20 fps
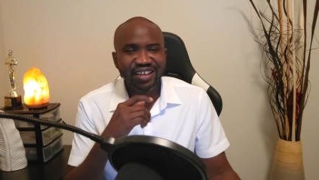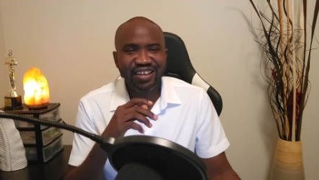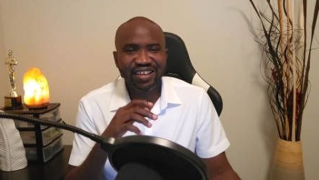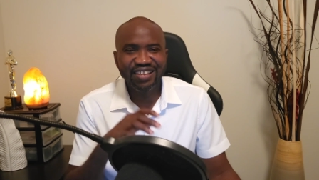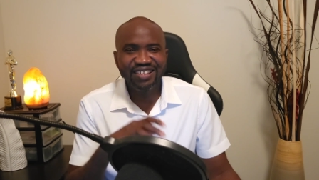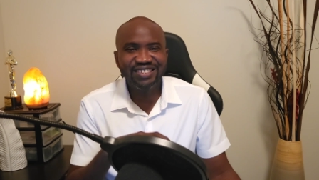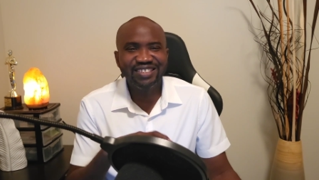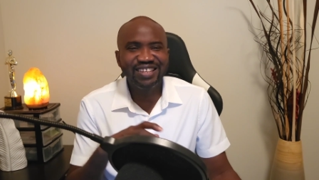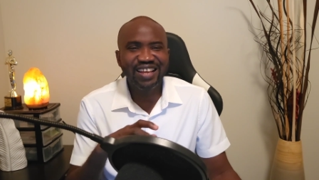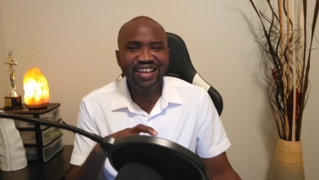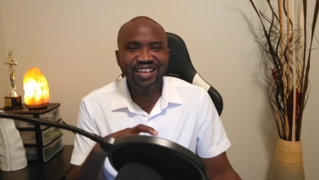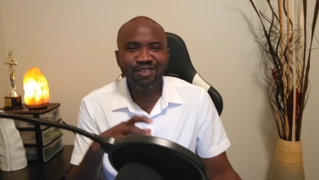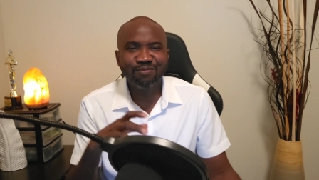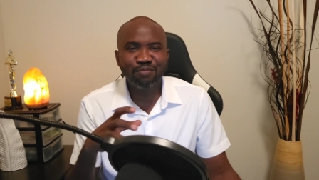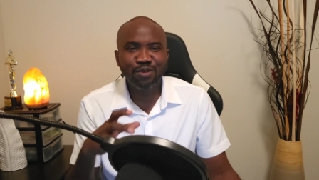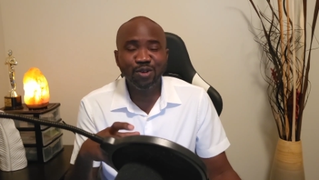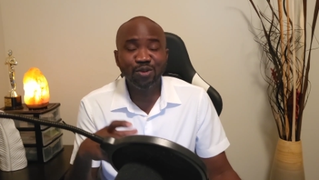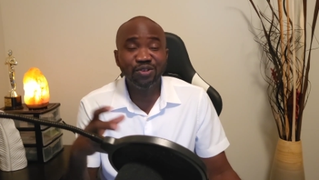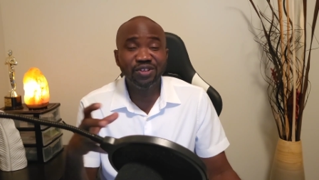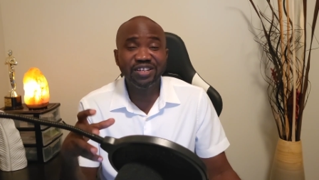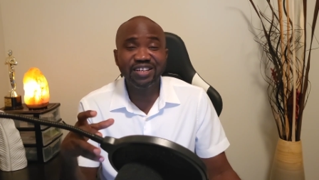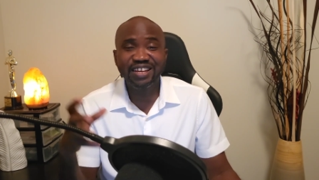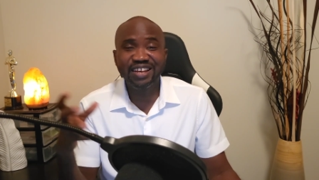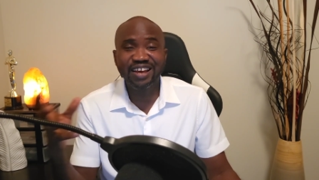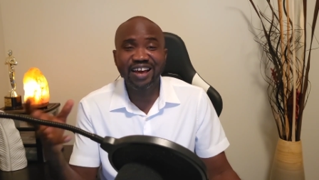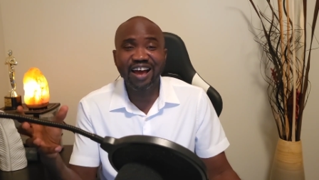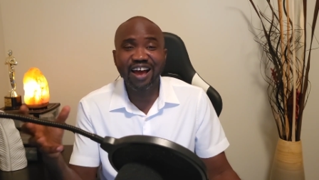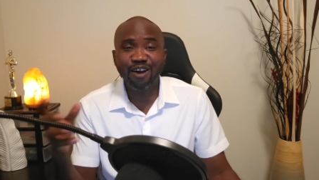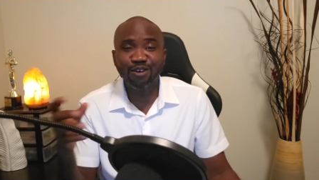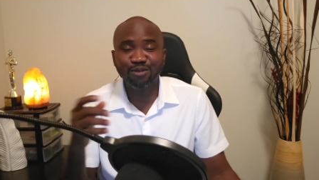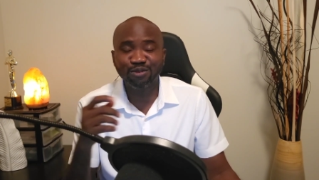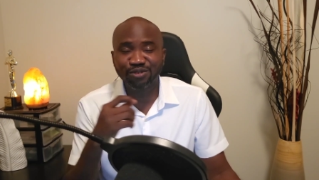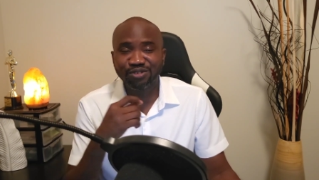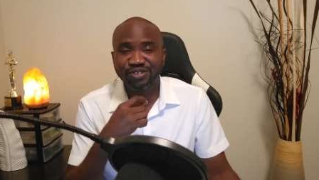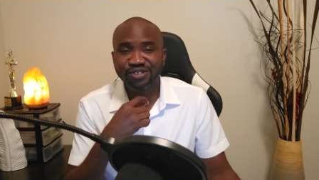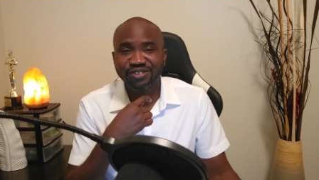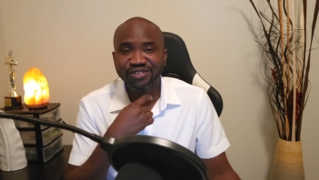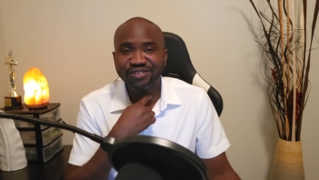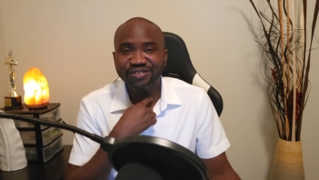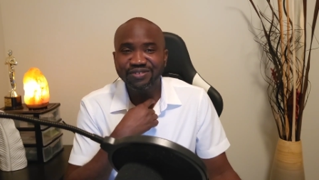It's like building a
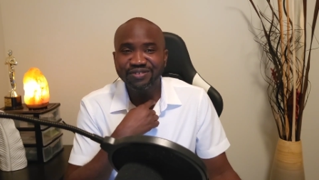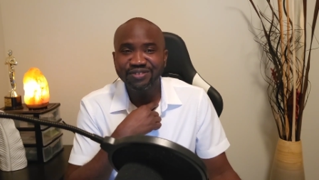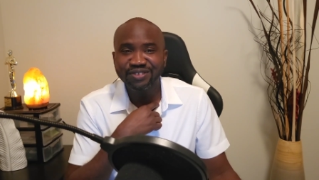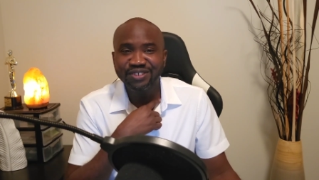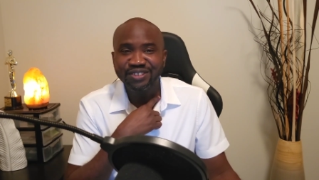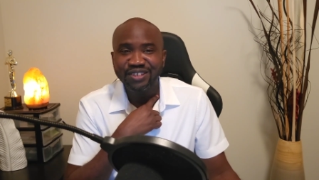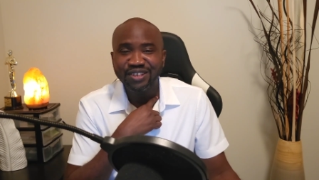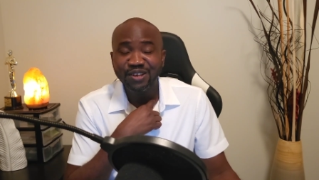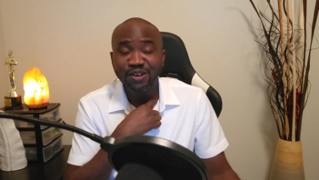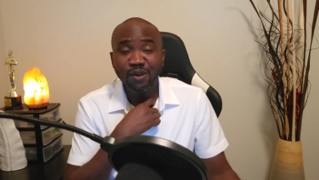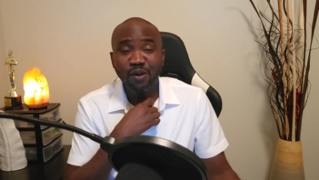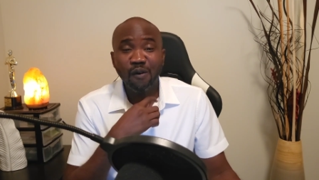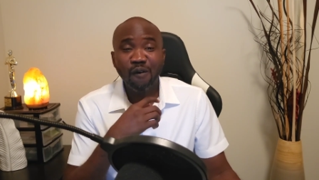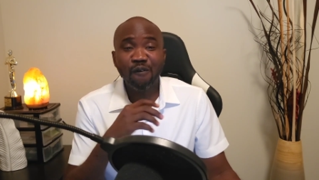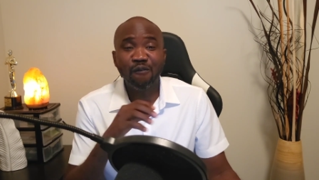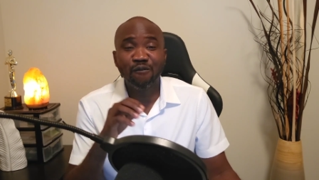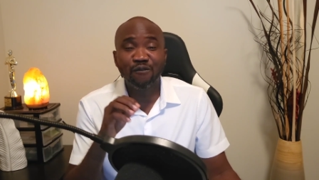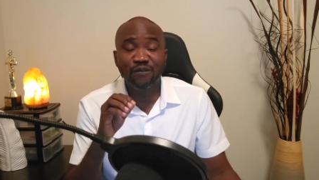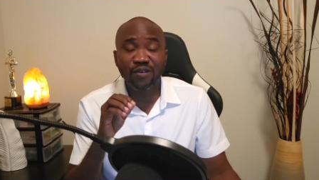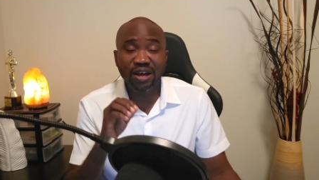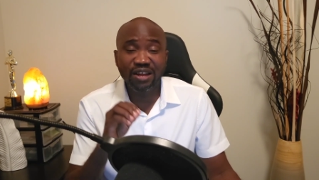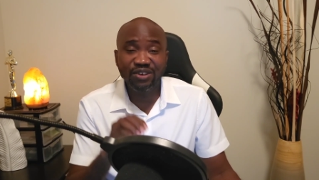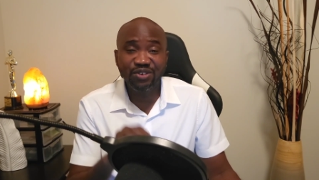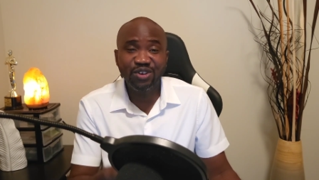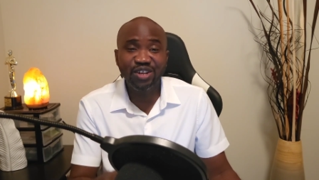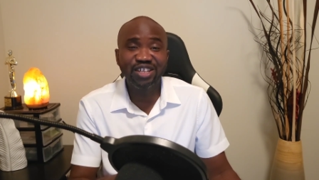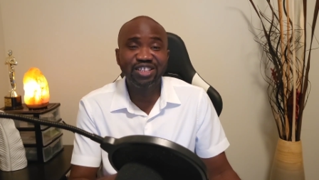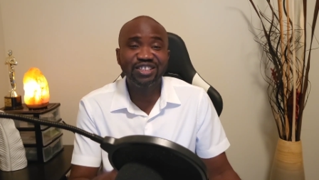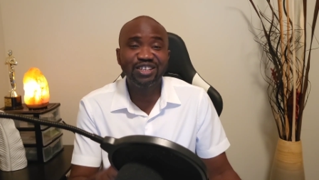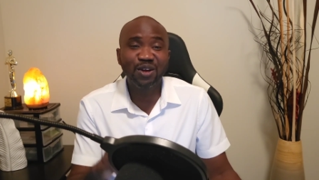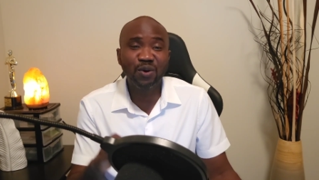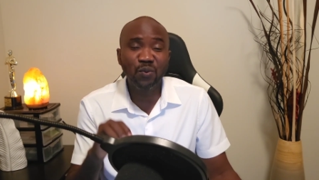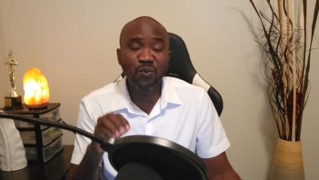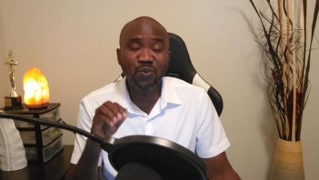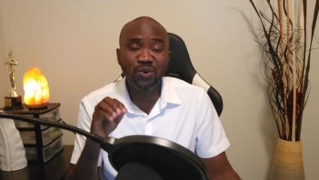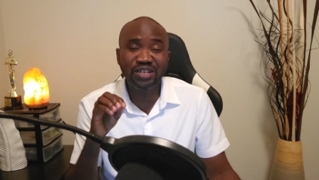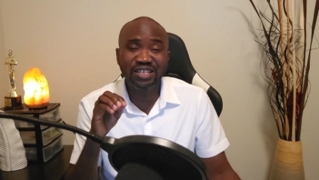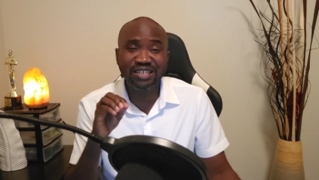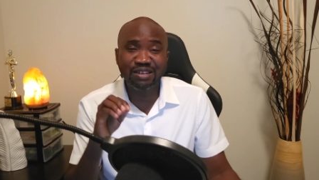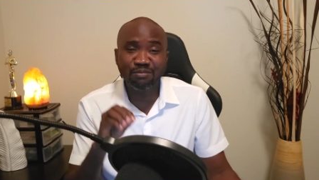house. Foundation
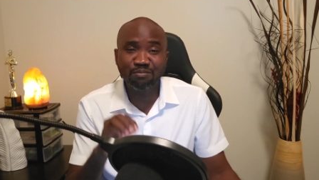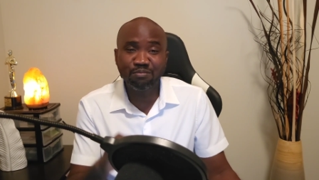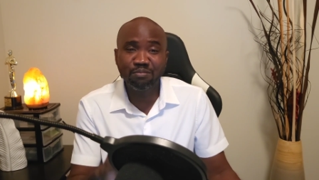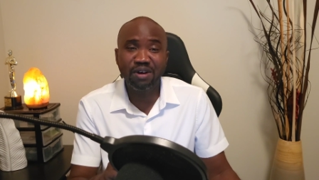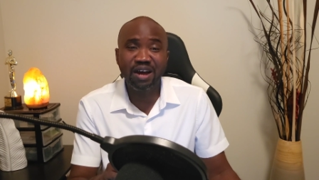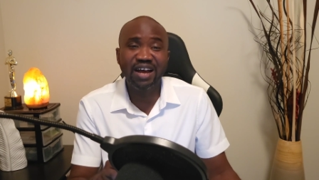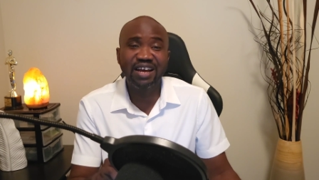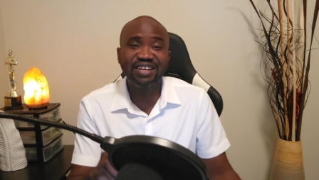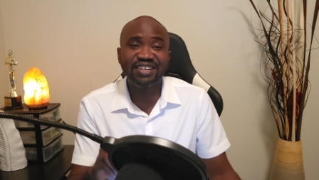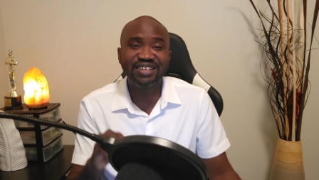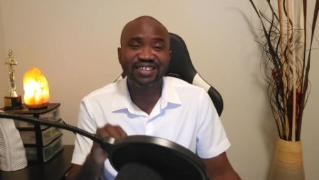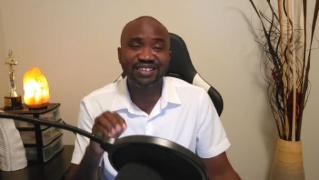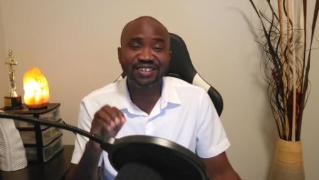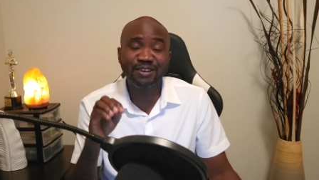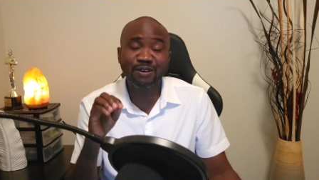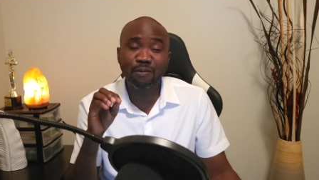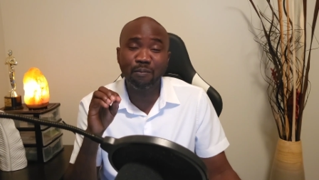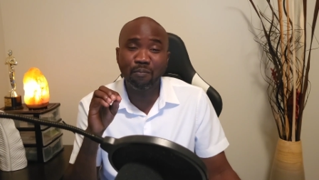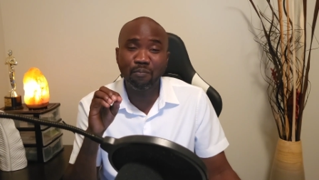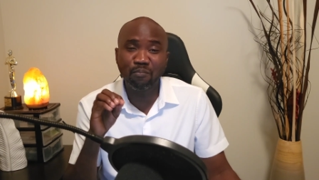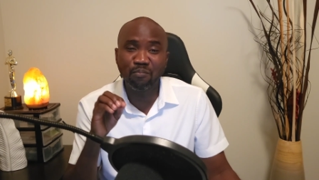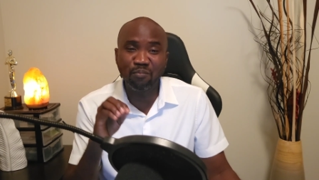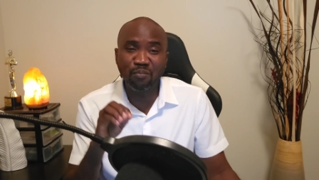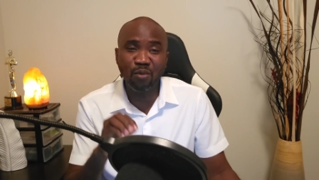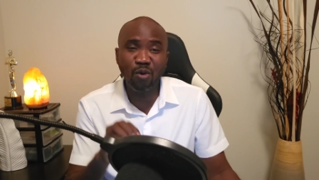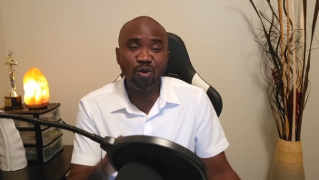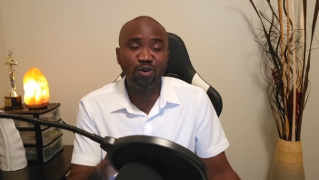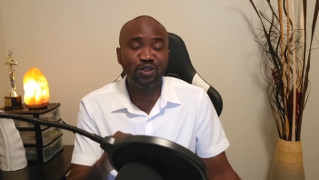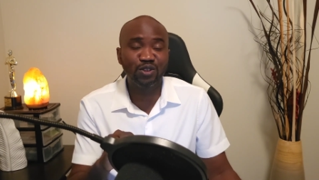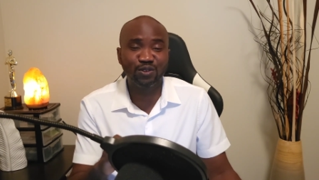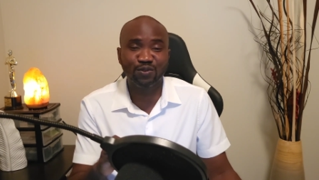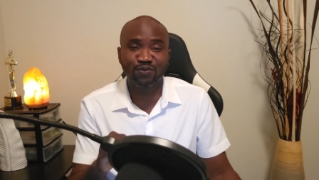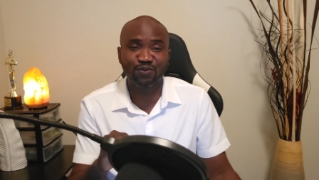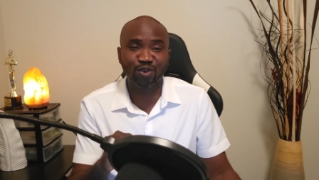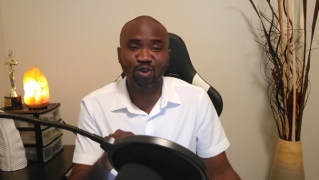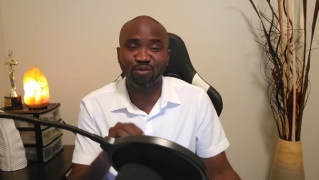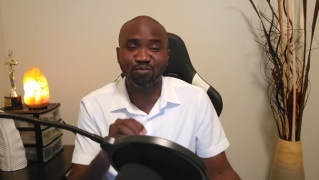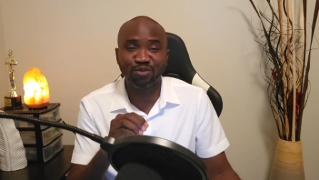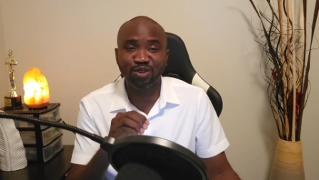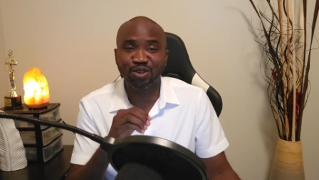will demand the most
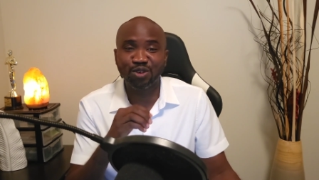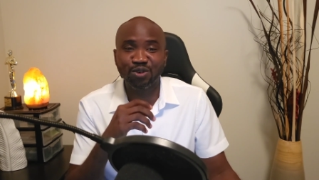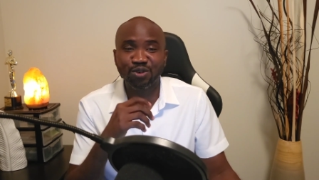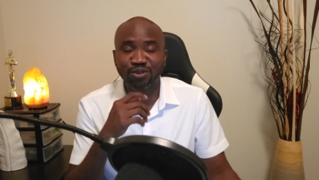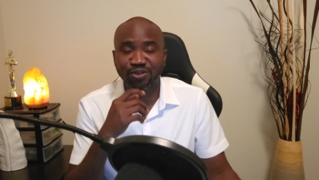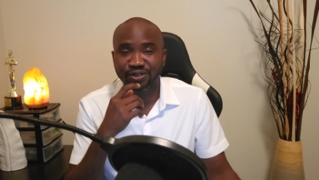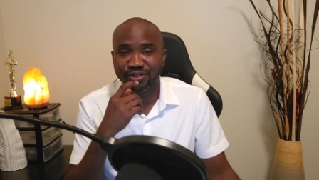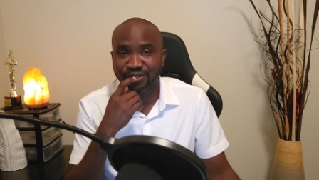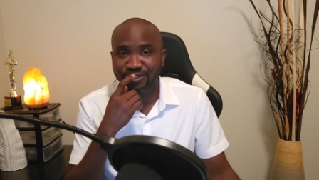from you.